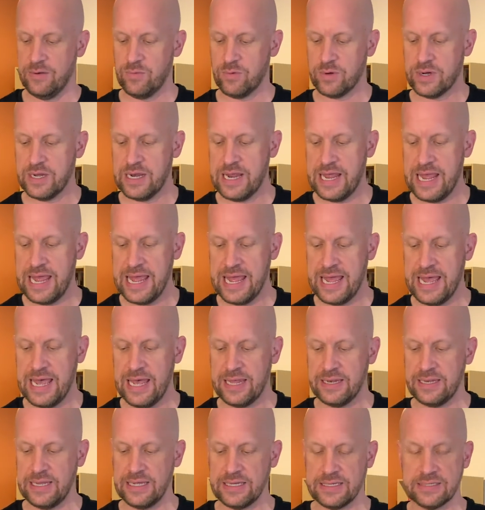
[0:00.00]
we're gonna
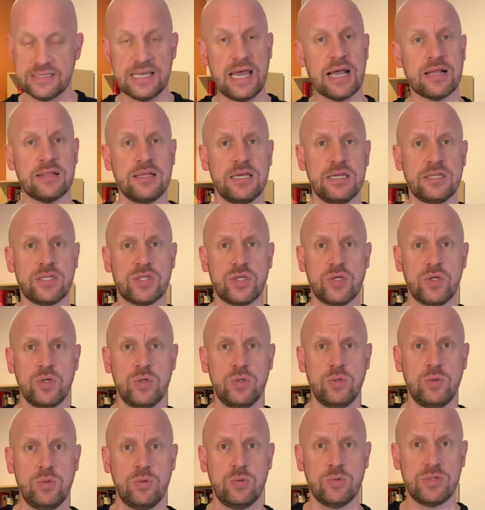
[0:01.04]
add exactly
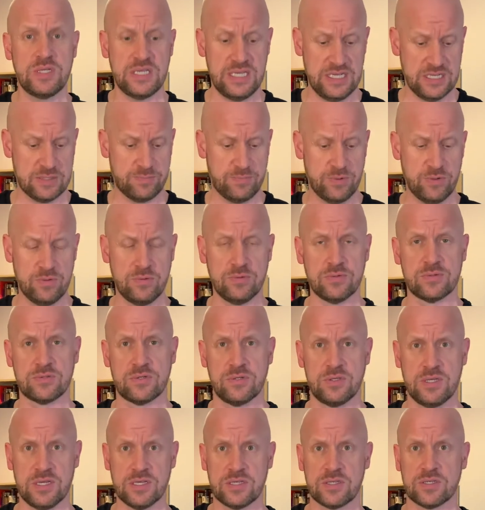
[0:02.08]
2 teaspoons to
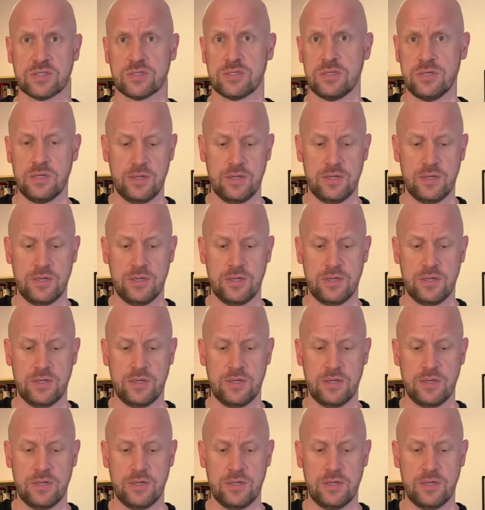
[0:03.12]
this.